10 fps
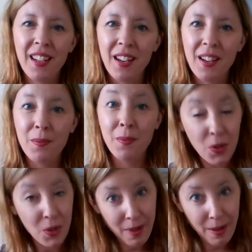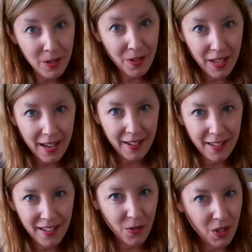Um, or maybe you don't yet.
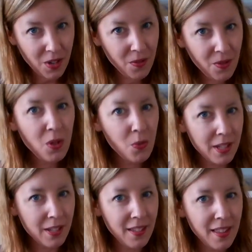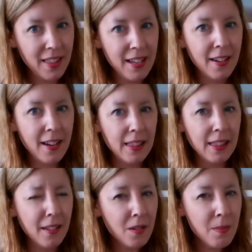And if you don't, you will. They're a
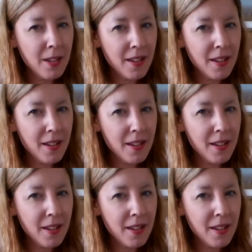little bit